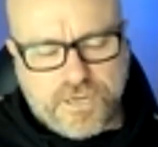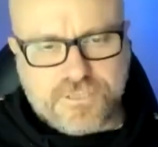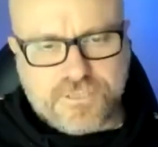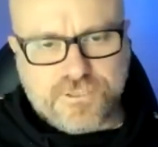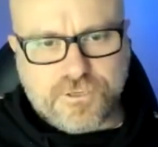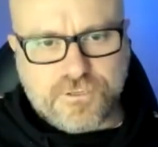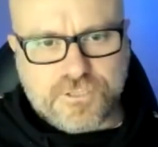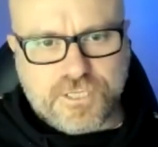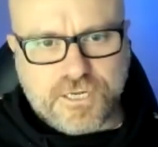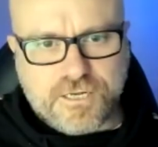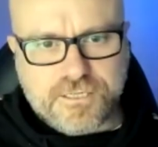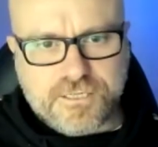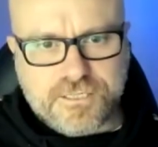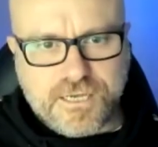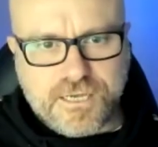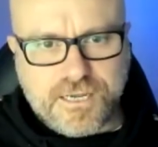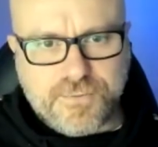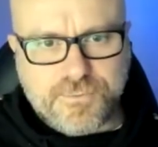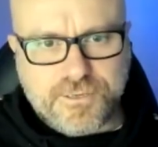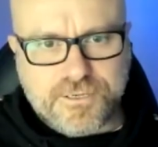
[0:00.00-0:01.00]
what I was going to
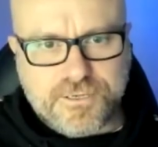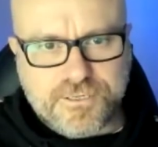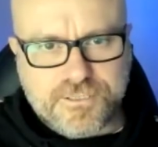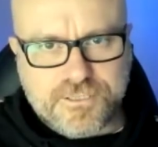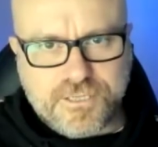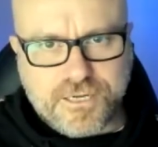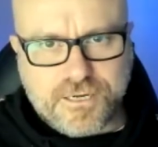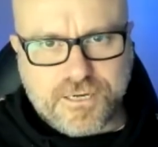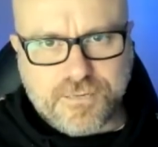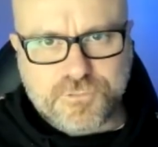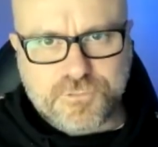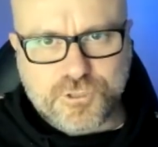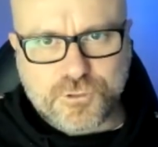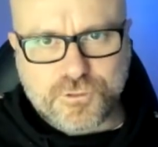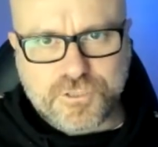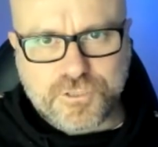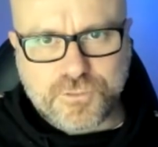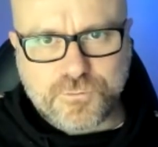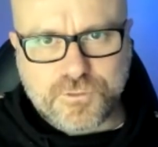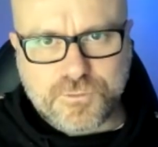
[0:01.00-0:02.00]
say, because like, I'm
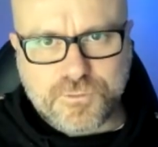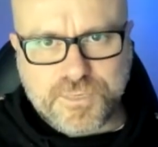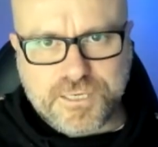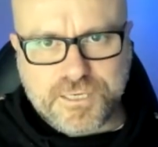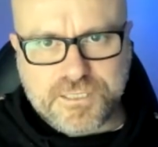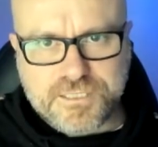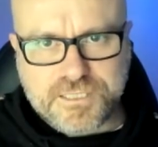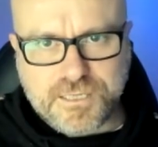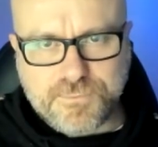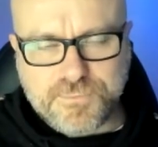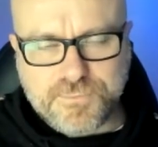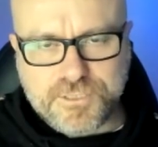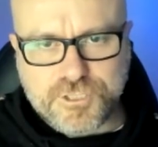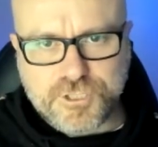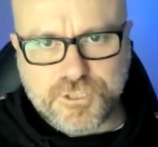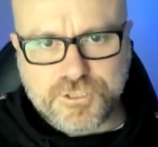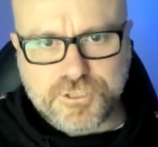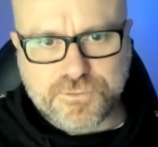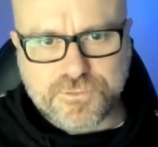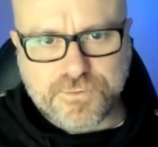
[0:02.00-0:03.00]
sure there would have been some
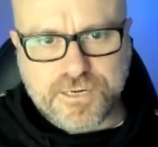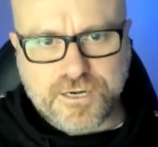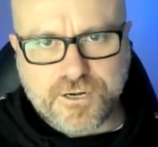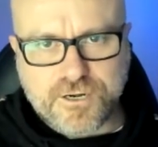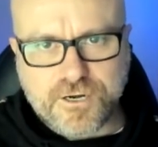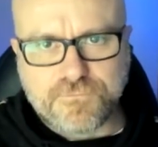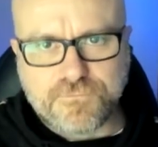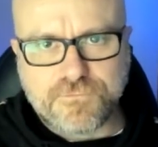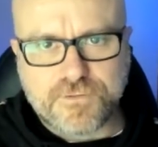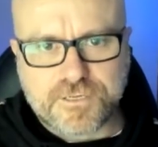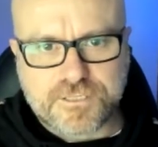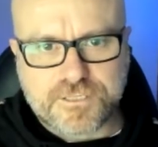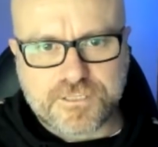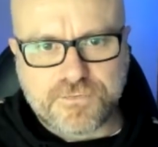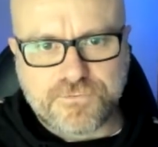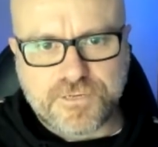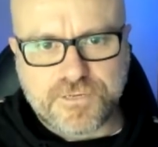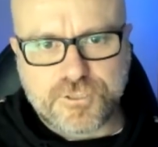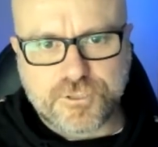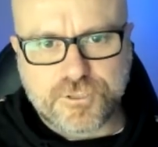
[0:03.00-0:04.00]
issues around conflicts
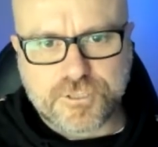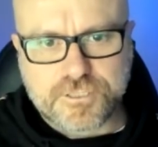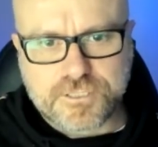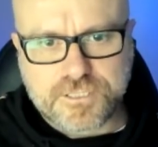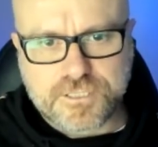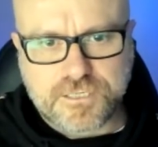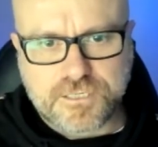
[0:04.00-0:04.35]
of interest.